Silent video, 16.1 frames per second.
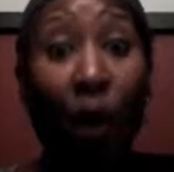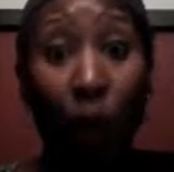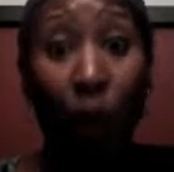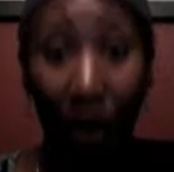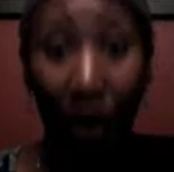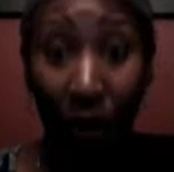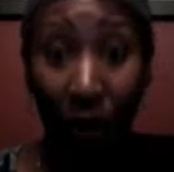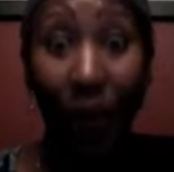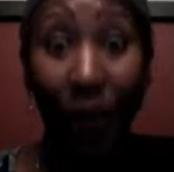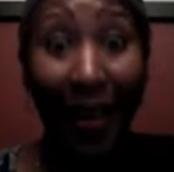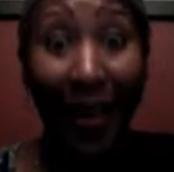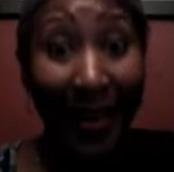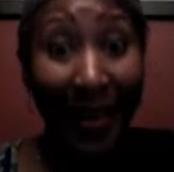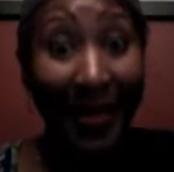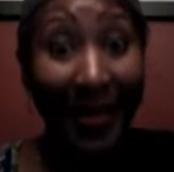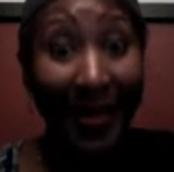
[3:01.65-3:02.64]
Russell
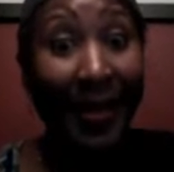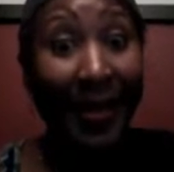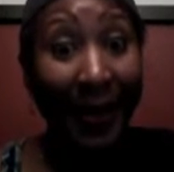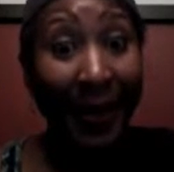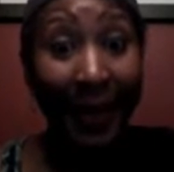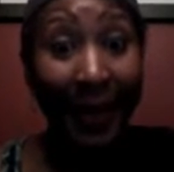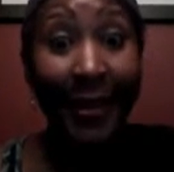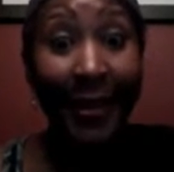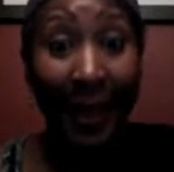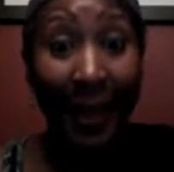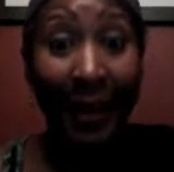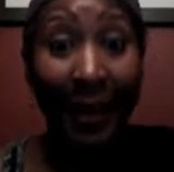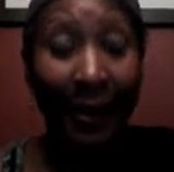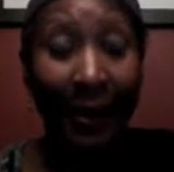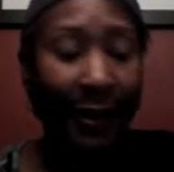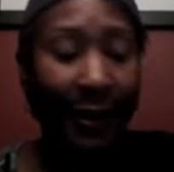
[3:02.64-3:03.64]
is inside.
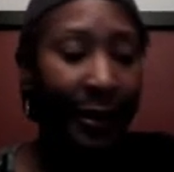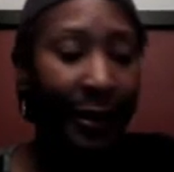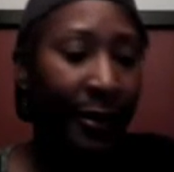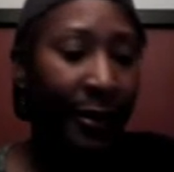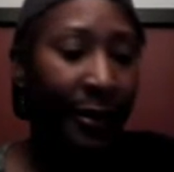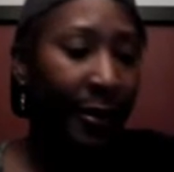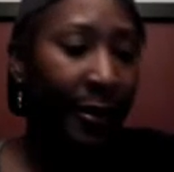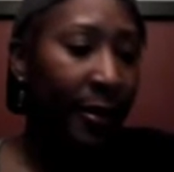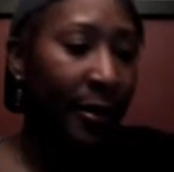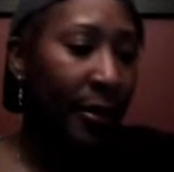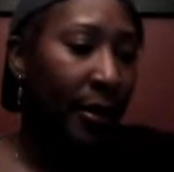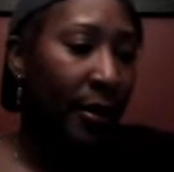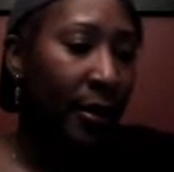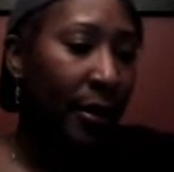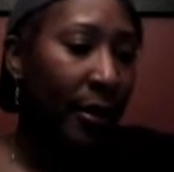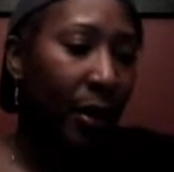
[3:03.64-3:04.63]

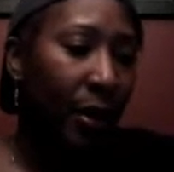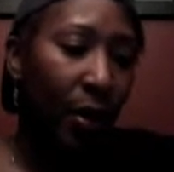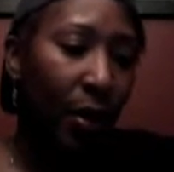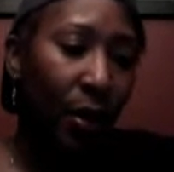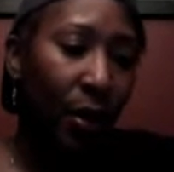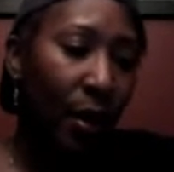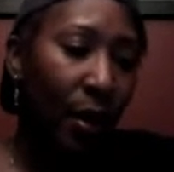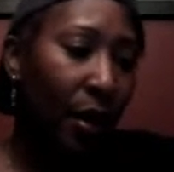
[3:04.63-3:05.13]
Oh,